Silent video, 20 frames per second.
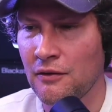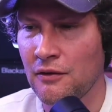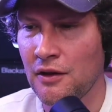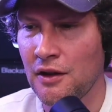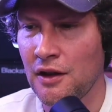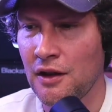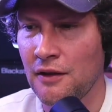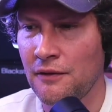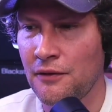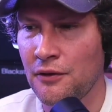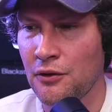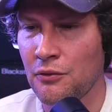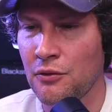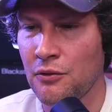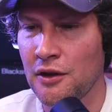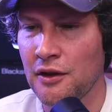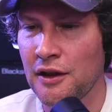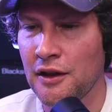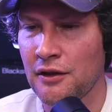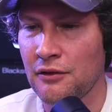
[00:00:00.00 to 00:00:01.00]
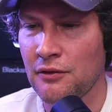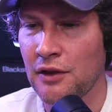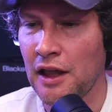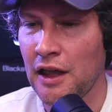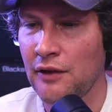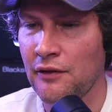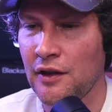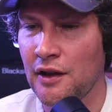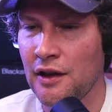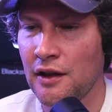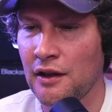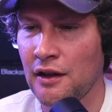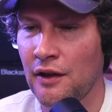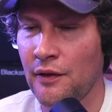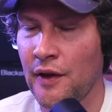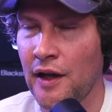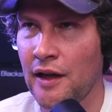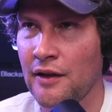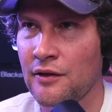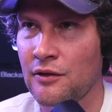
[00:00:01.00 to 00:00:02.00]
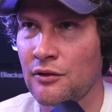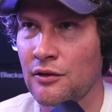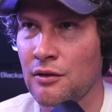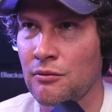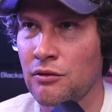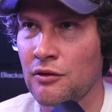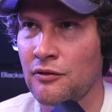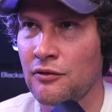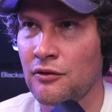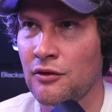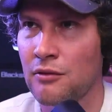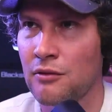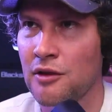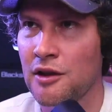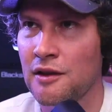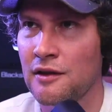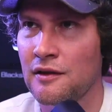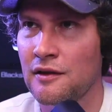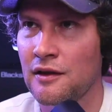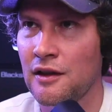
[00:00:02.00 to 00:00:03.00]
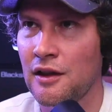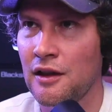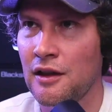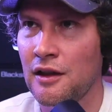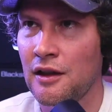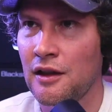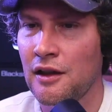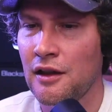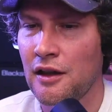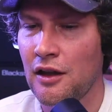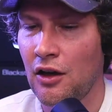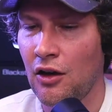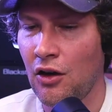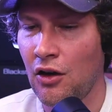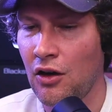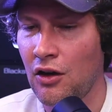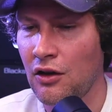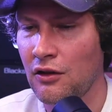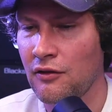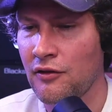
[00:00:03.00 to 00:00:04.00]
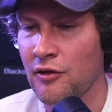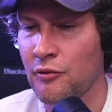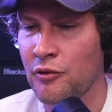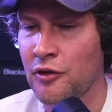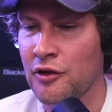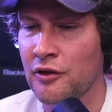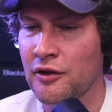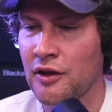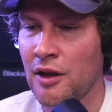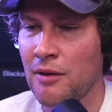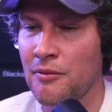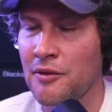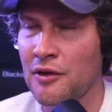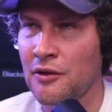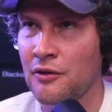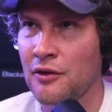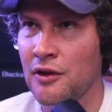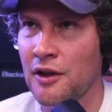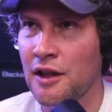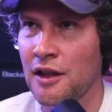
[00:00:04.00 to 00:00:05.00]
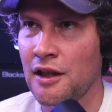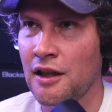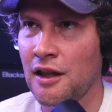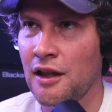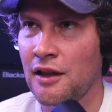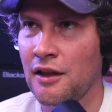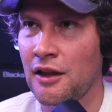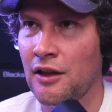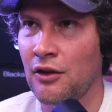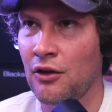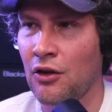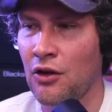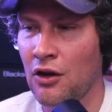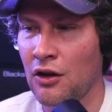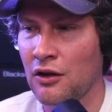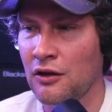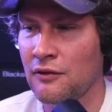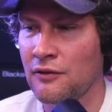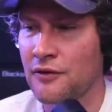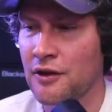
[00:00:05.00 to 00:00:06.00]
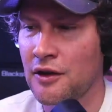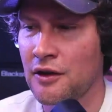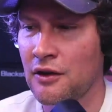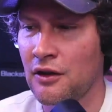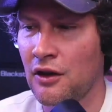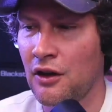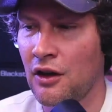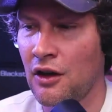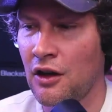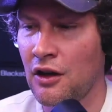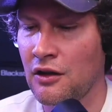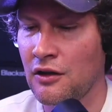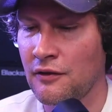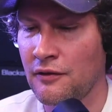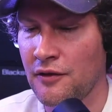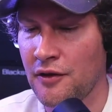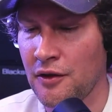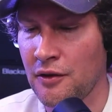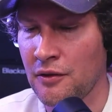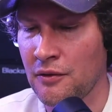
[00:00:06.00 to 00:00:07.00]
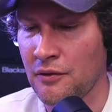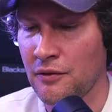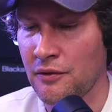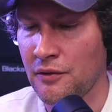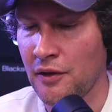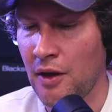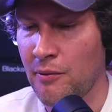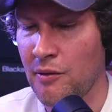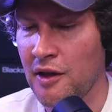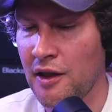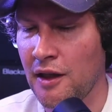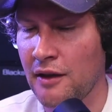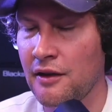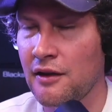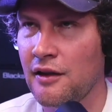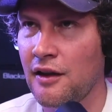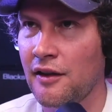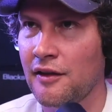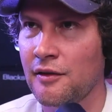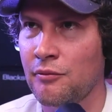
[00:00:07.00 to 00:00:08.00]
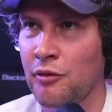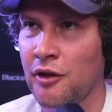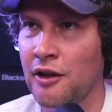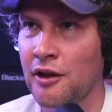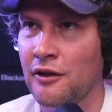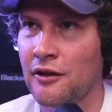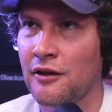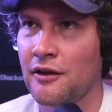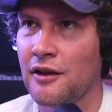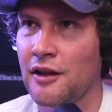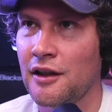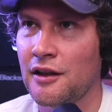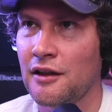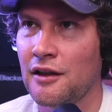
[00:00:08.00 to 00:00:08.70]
if you're really thriving on that sort of performance, all of the build up to it and then all of the all of the let me get the next bigger thing